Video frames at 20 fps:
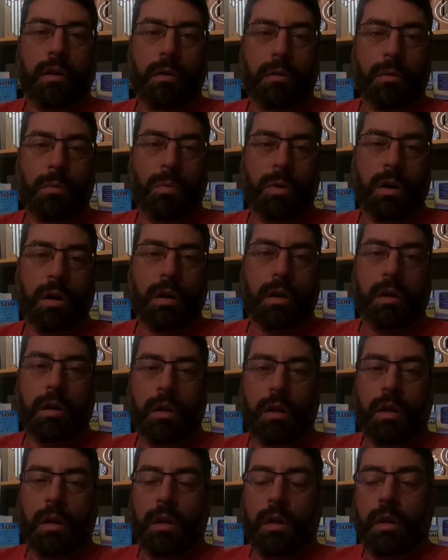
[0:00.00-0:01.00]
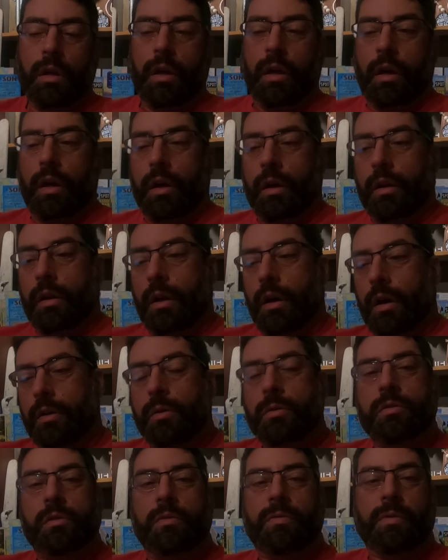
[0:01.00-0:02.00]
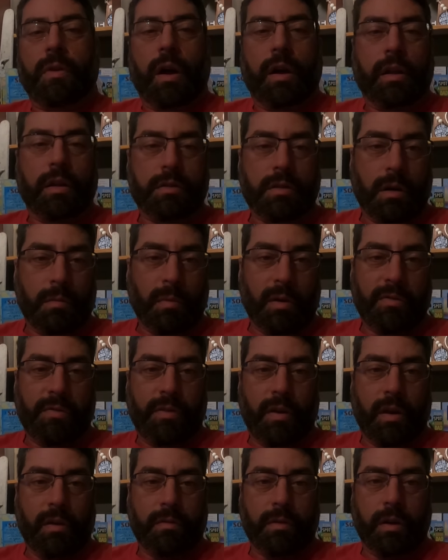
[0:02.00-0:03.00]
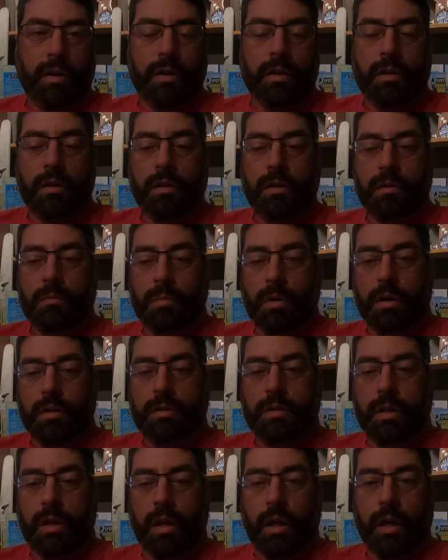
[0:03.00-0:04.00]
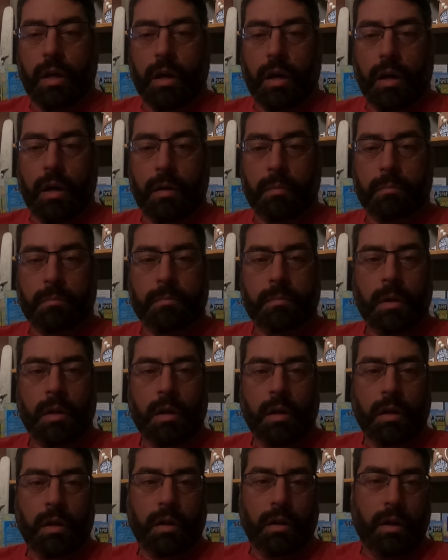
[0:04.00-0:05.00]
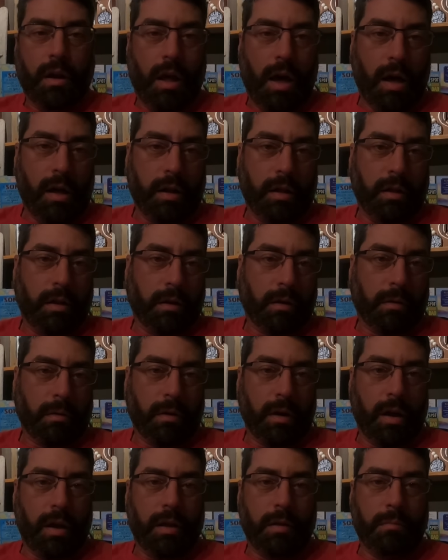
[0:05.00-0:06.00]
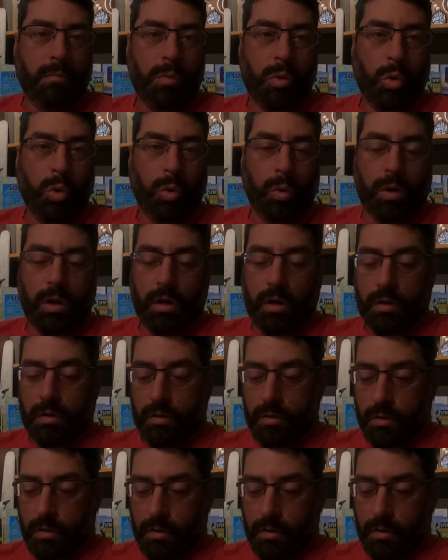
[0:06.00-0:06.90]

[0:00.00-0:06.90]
to go to work. And uh, usually Fridays are my favorite. But today I'm not in a great mood.